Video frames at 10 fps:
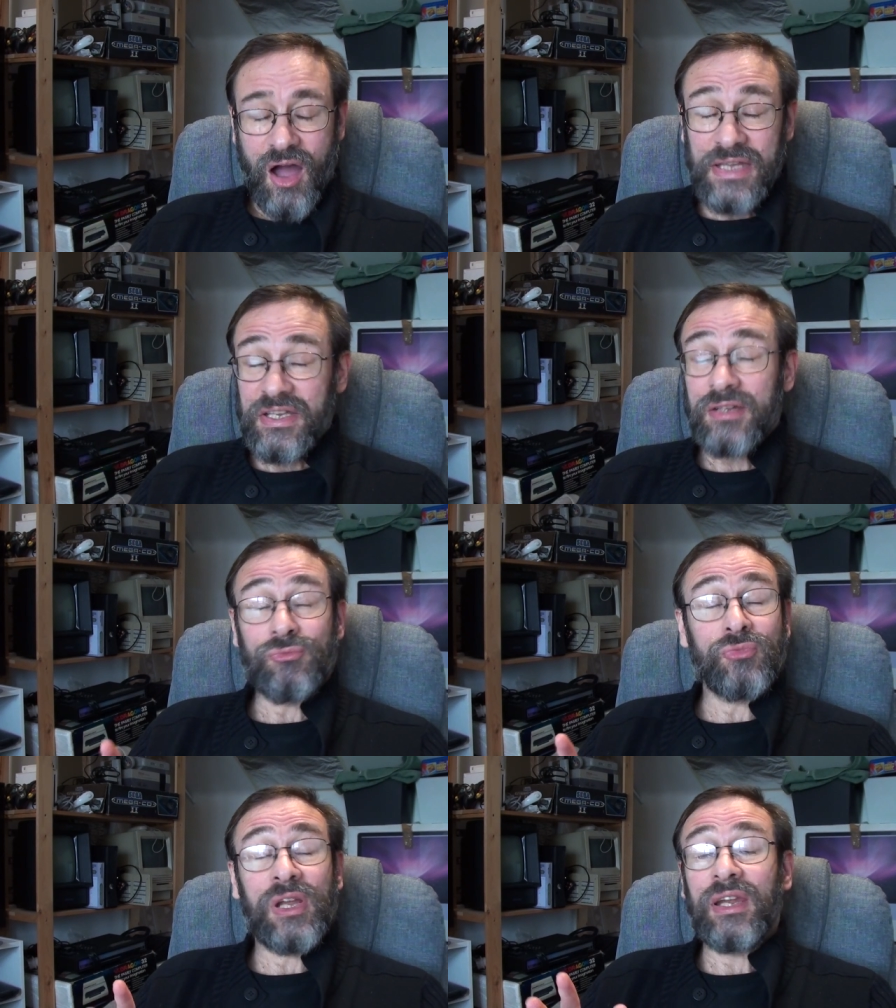I
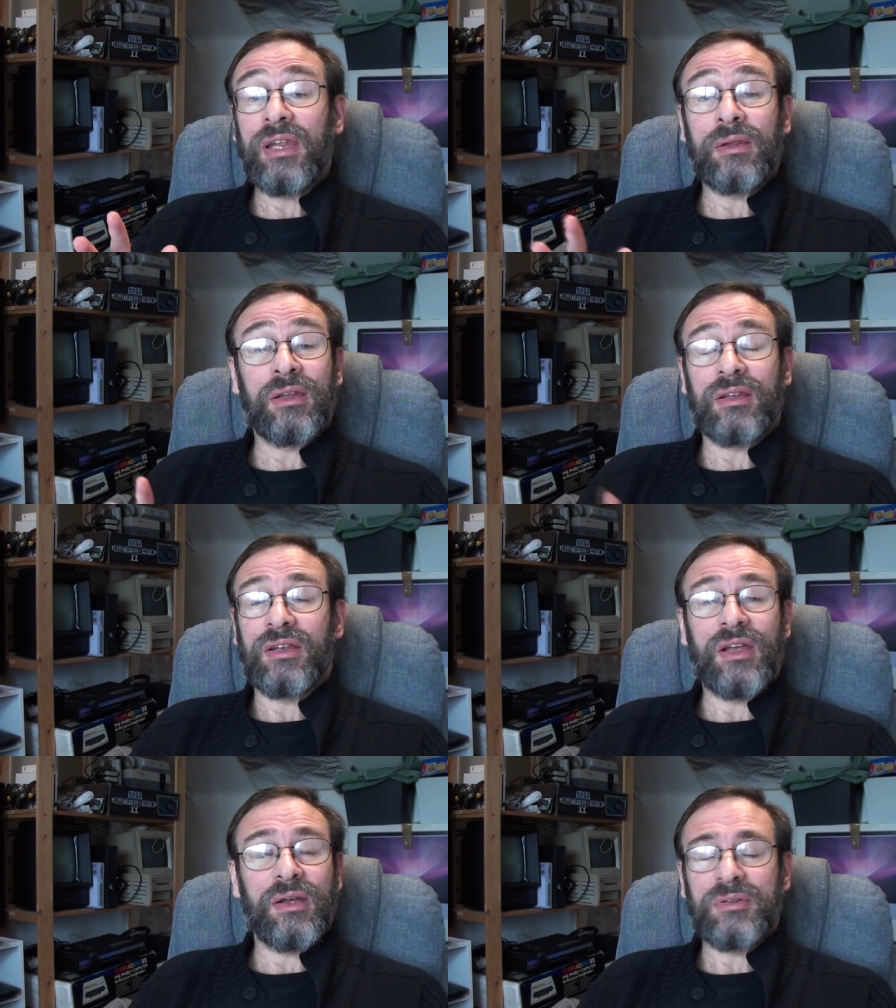didn't really
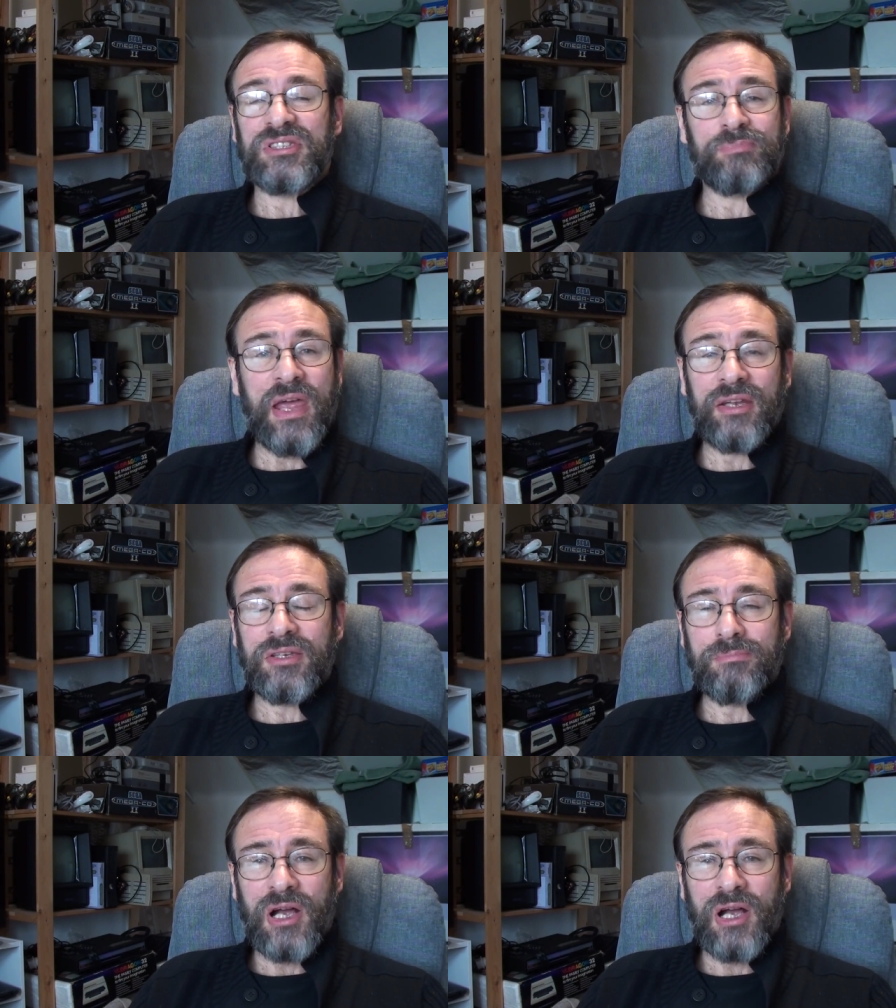spend